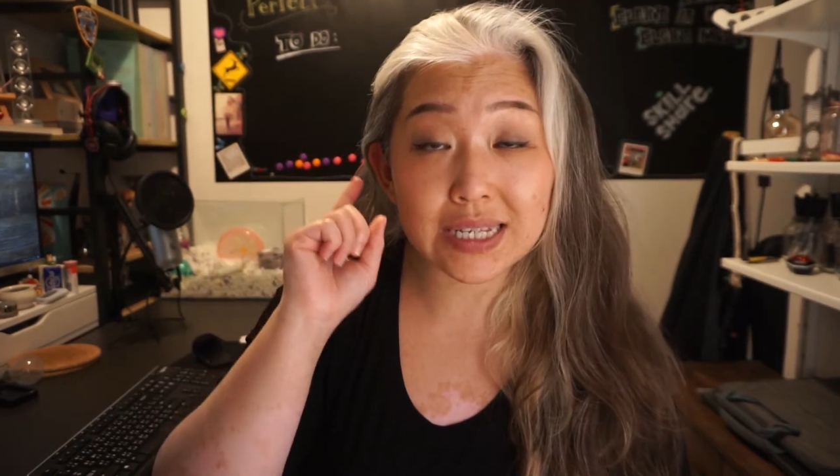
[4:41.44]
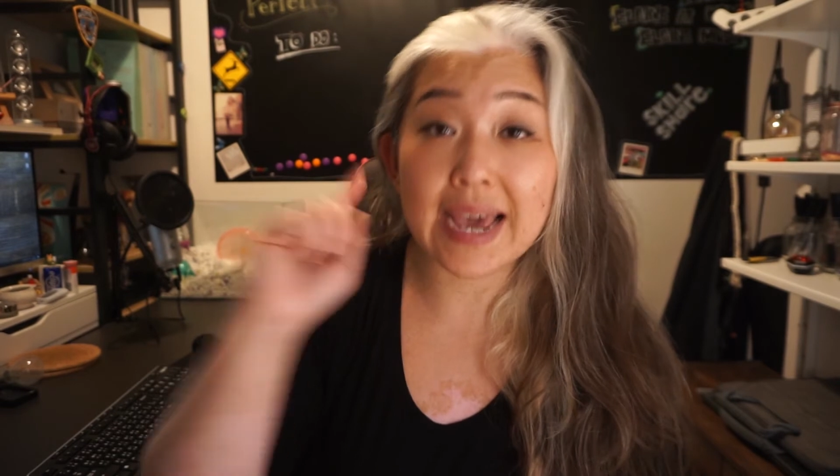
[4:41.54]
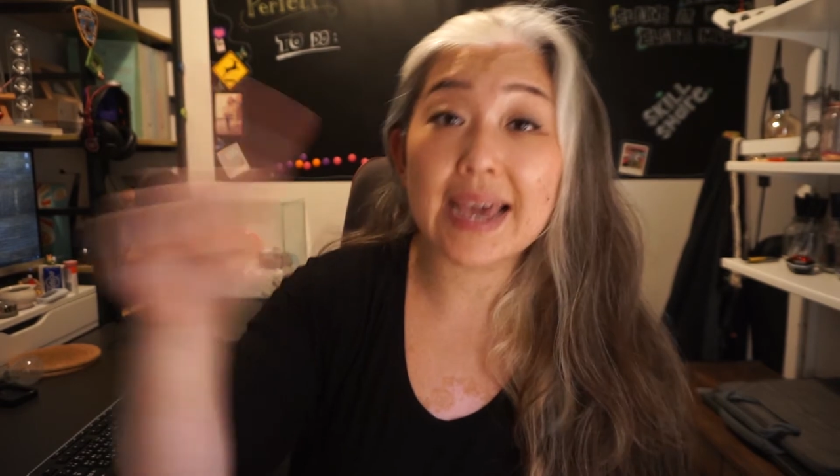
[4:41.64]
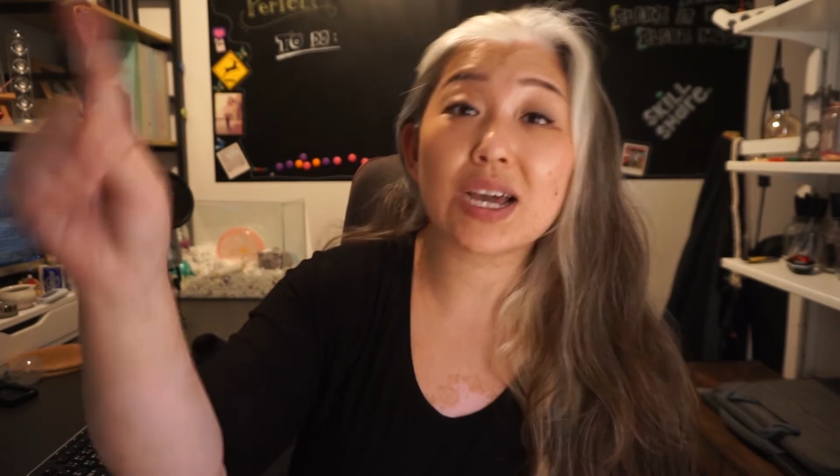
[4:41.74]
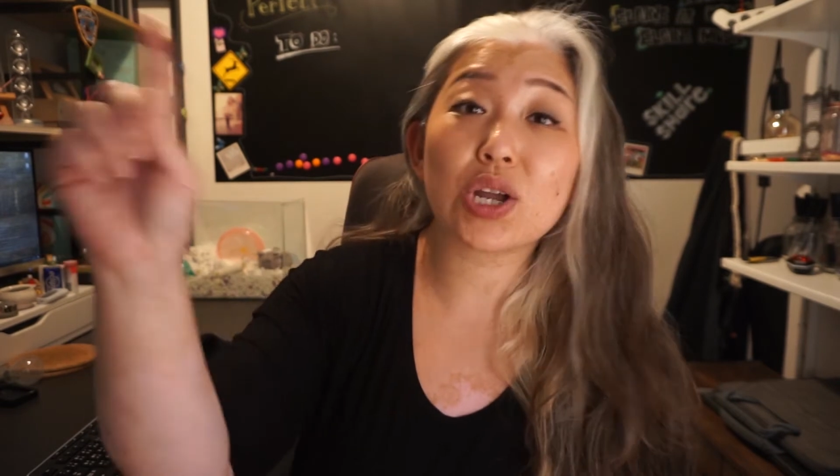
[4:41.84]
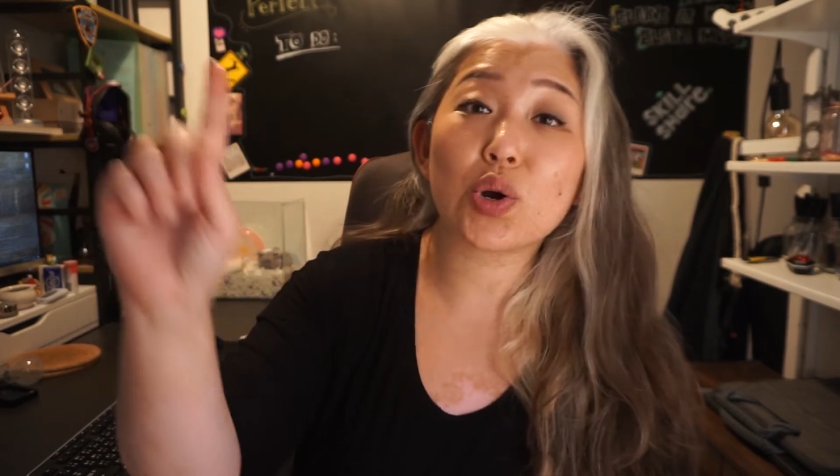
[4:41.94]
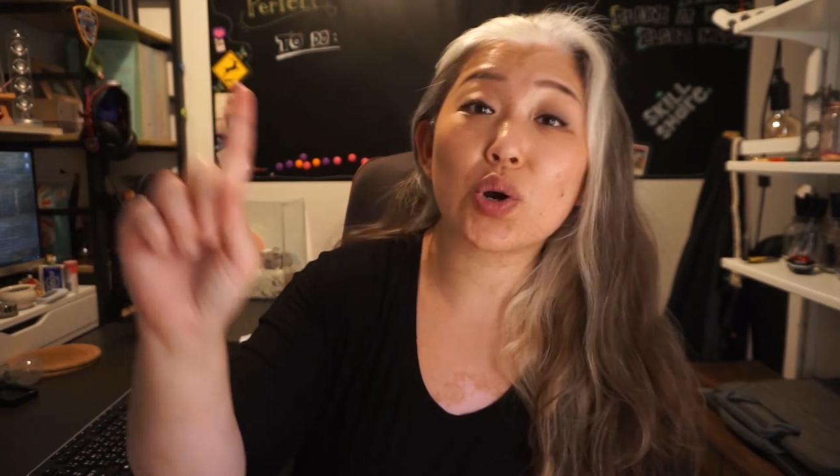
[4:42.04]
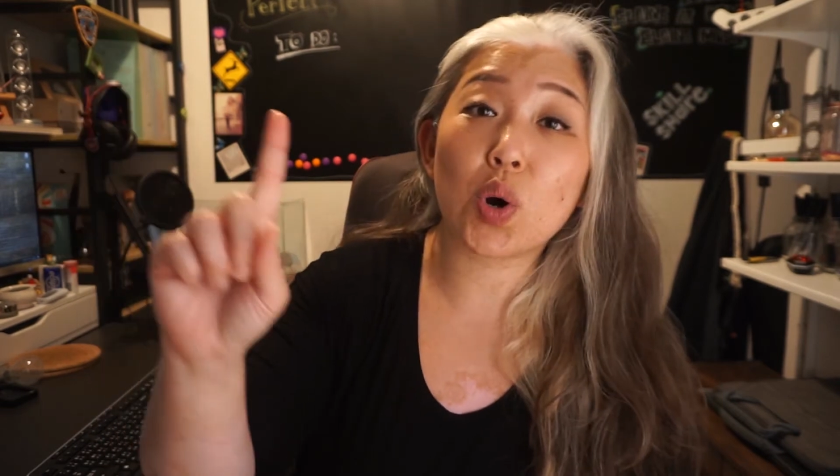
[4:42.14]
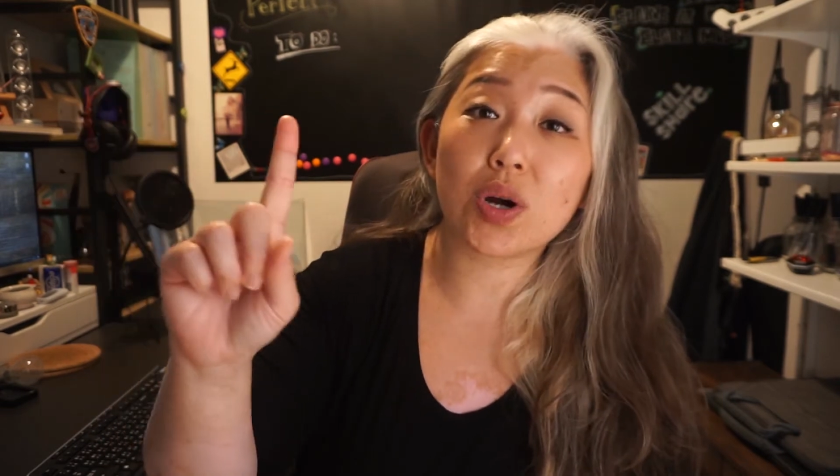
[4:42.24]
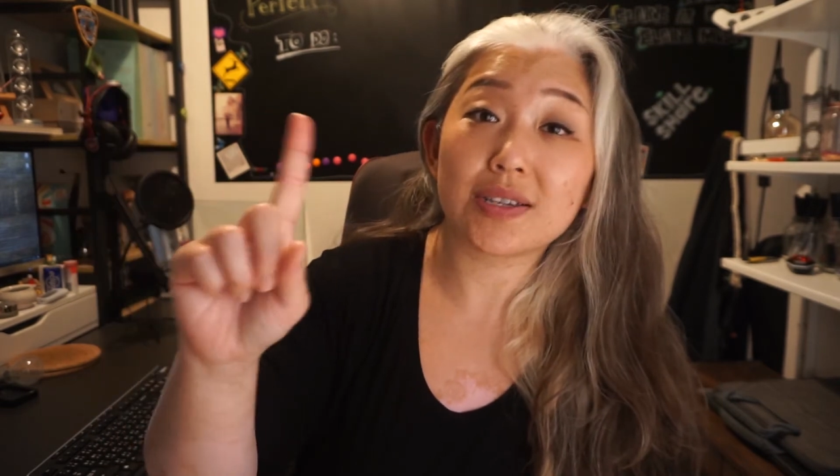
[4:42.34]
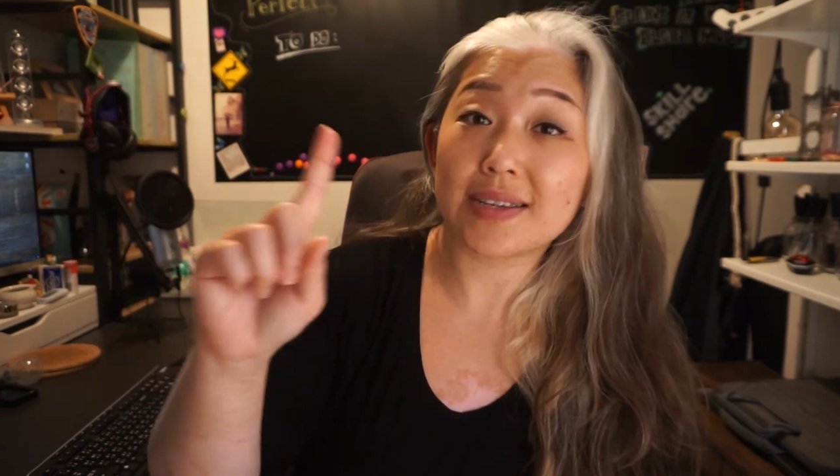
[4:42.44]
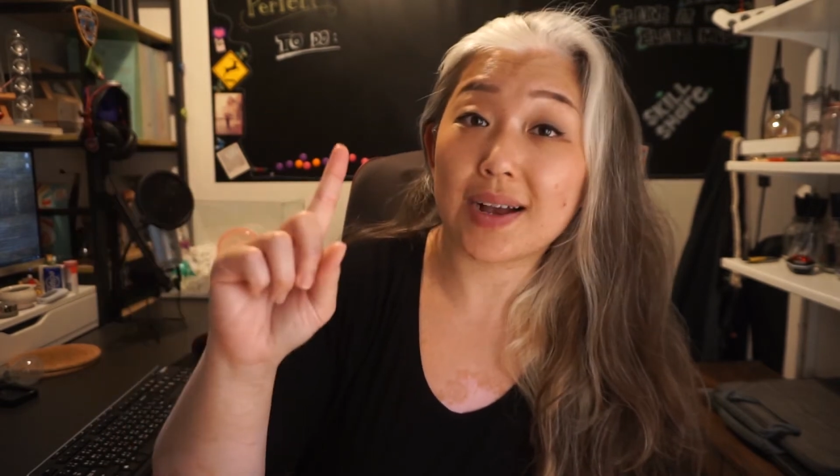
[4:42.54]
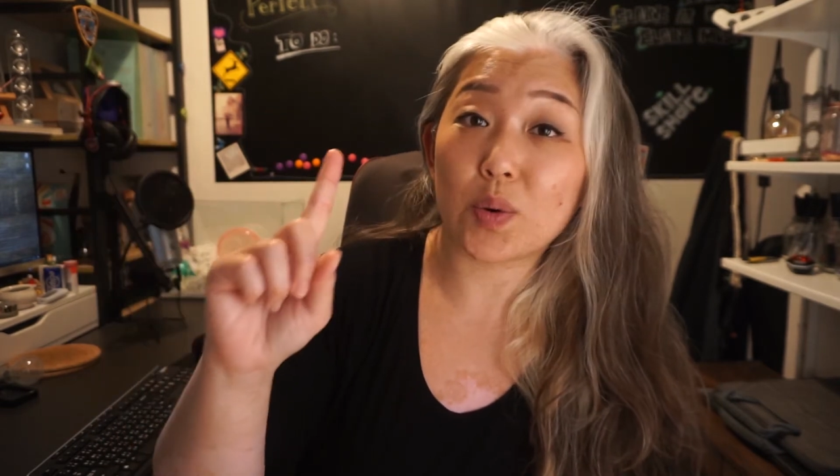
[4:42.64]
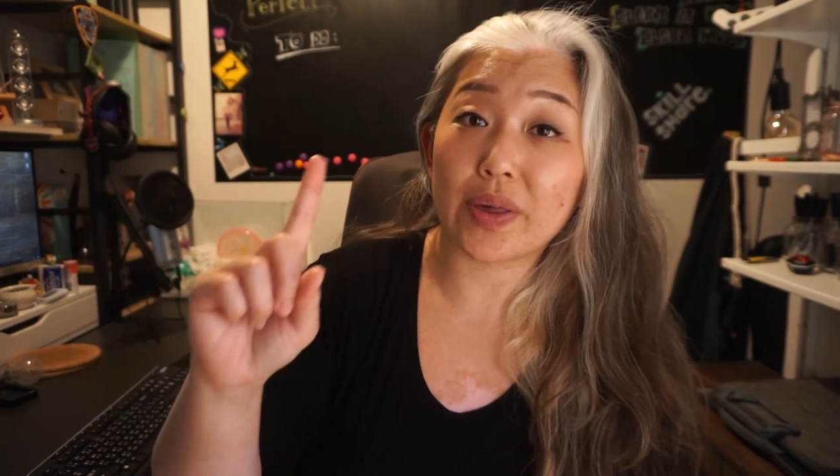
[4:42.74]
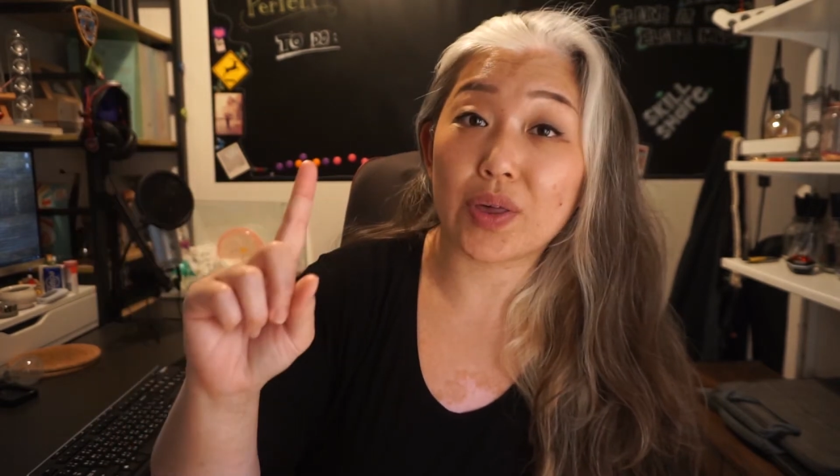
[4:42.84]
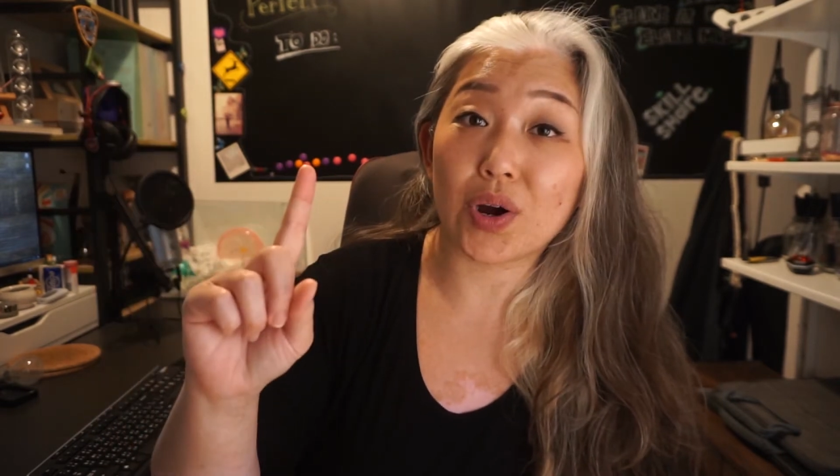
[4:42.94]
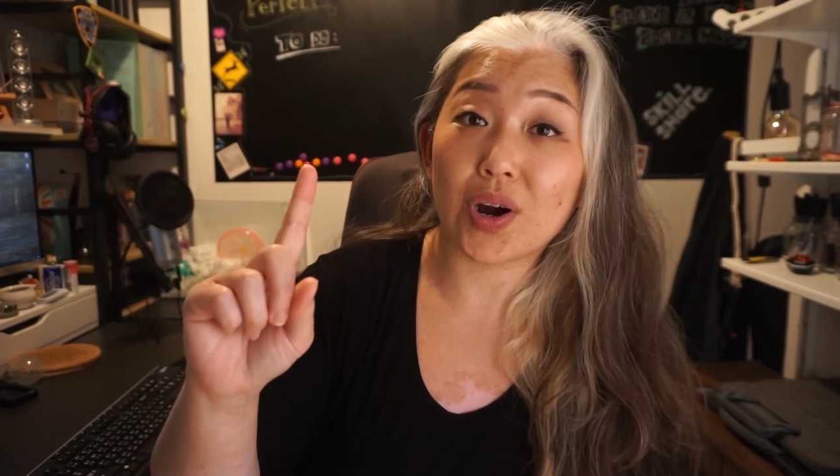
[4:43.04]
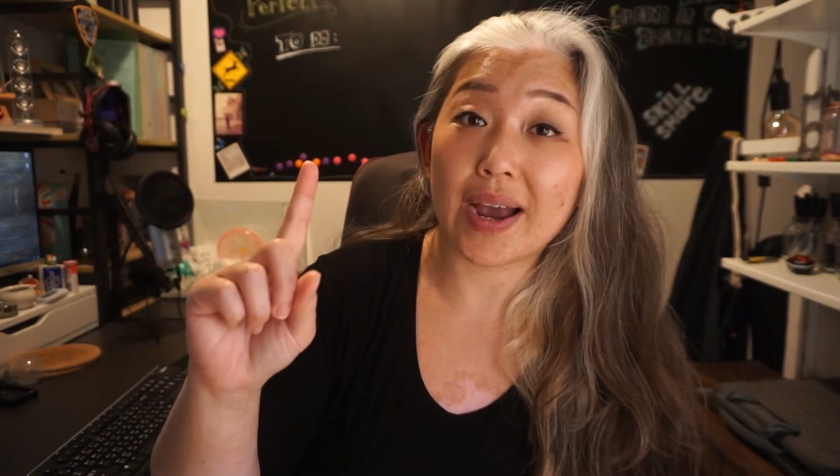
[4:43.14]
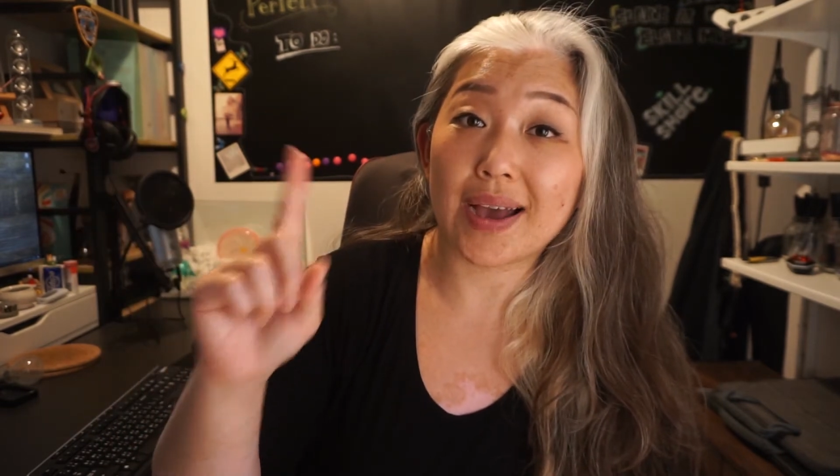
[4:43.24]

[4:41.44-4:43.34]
taken her corn snack with her